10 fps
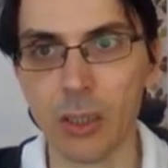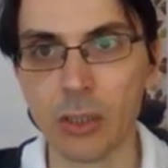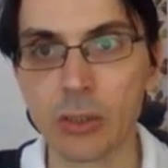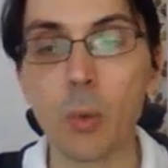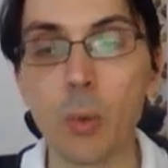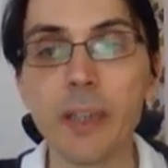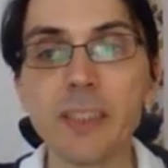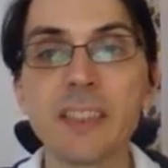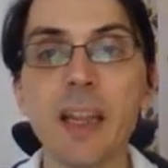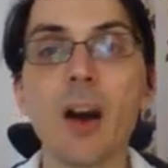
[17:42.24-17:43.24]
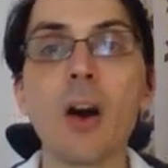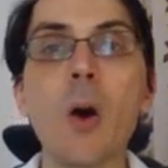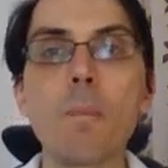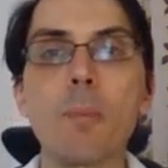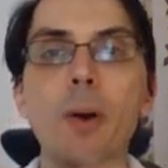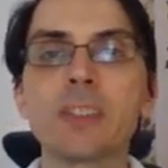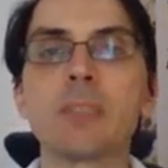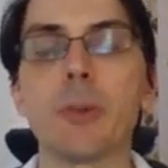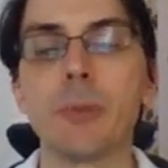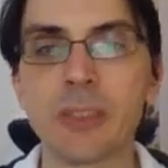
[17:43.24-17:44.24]
so what is the all
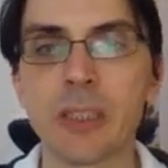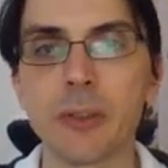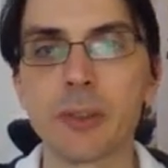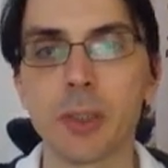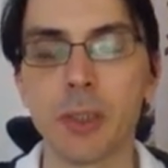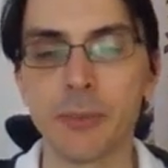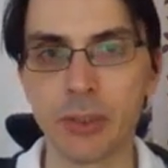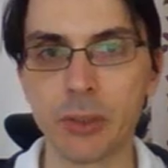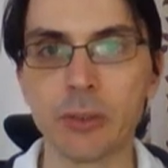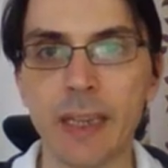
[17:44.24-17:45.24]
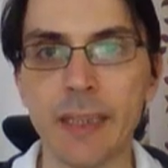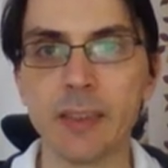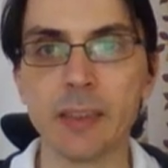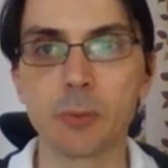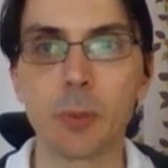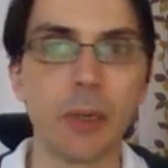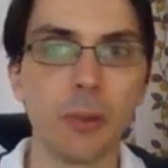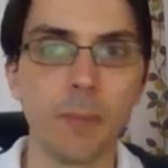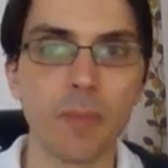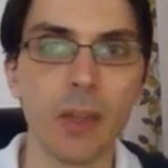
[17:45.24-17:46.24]
possible results of the two dice? Well,
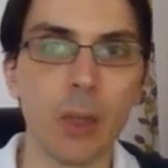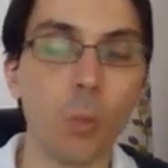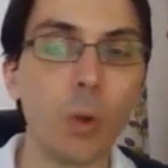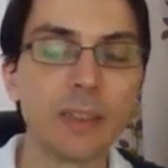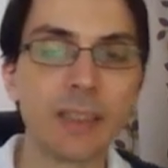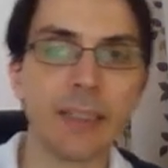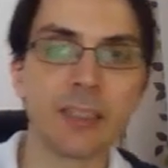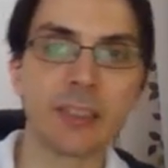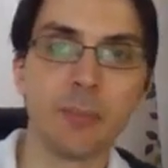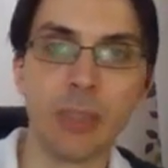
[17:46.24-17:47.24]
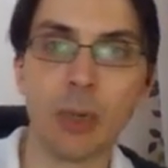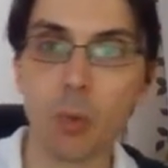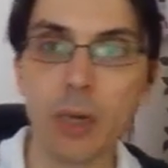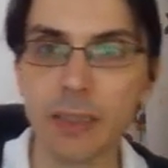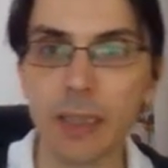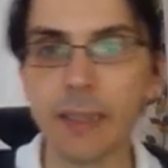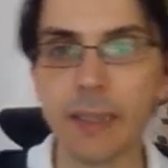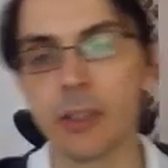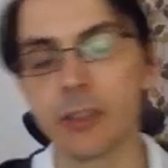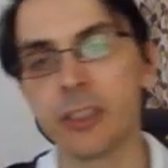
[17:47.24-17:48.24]
one dice can be a one and
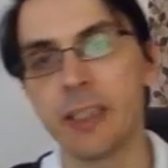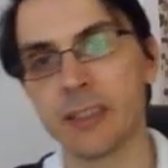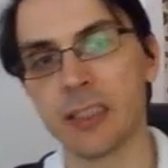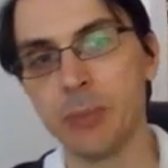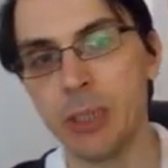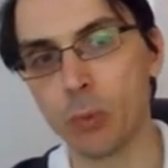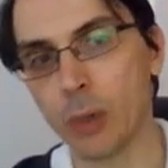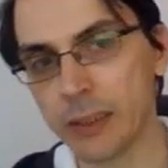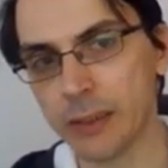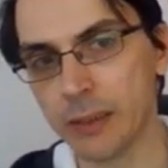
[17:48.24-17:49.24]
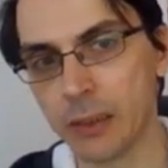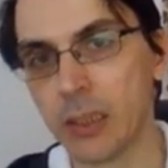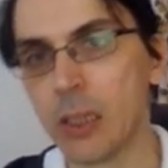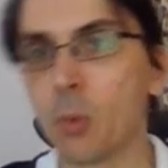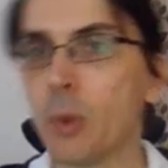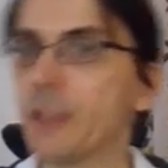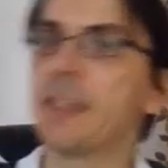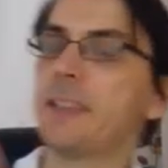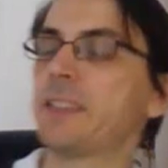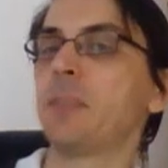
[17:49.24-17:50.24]
the other dice can be a one. One
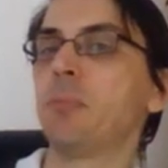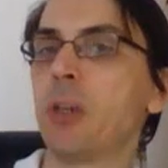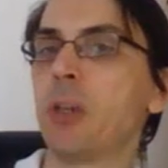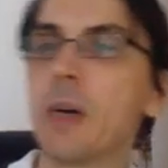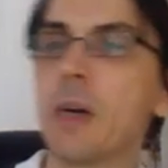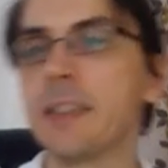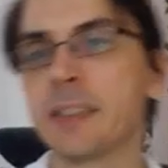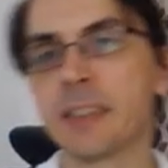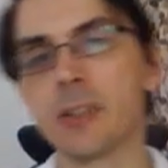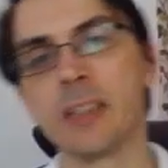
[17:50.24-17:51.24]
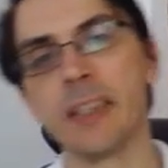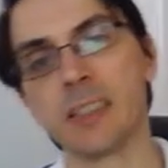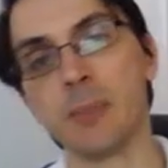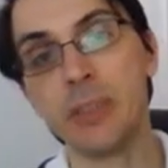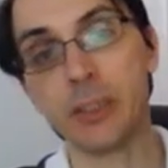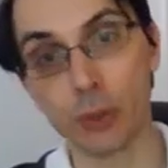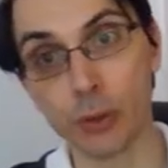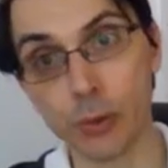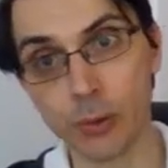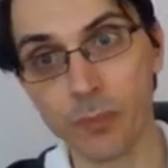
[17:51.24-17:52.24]
dice can be a one, the second dice can be a
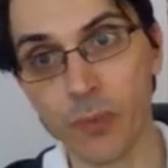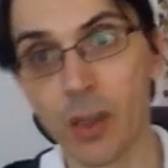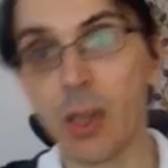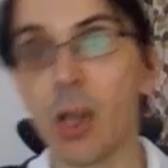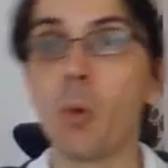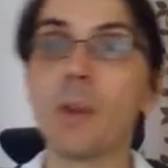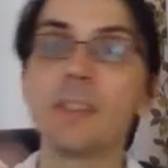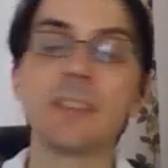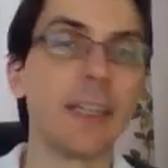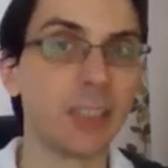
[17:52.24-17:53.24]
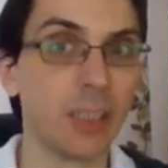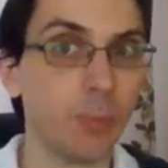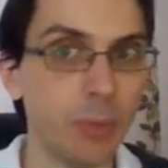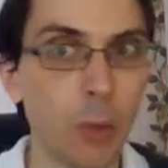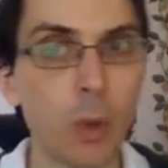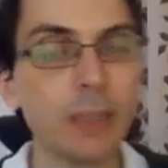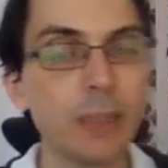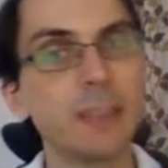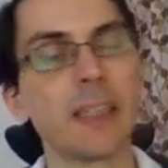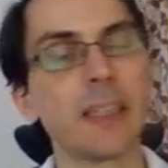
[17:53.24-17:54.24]
two. One dice can be a one, the
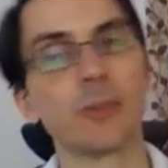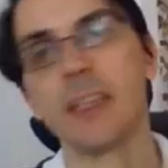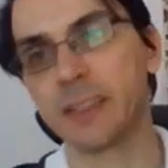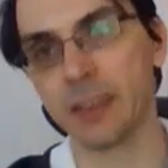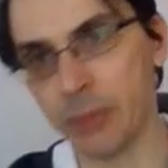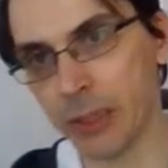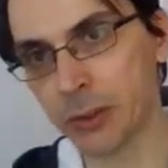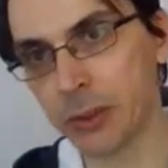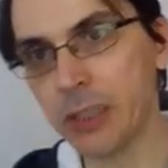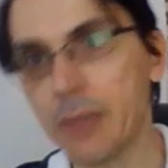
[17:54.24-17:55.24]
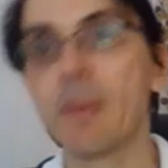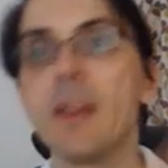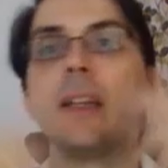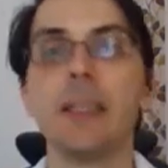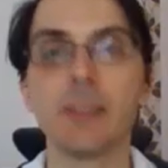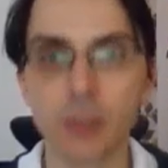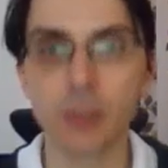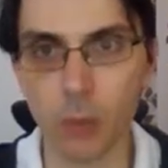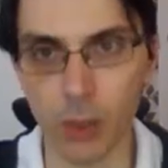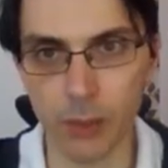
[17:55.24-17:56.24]
second dice can be a three, and
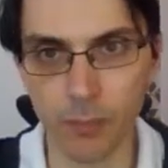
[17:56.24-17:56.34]
so on.